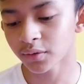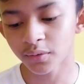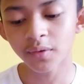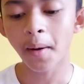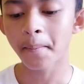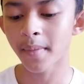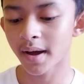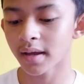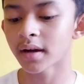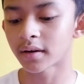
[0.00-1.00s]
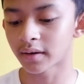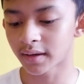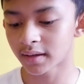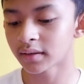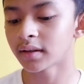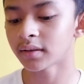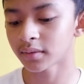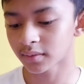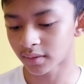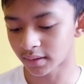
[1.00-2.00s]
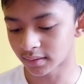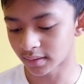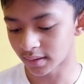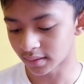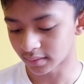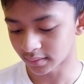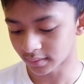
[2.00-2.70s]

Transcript: You by Ariana Grande.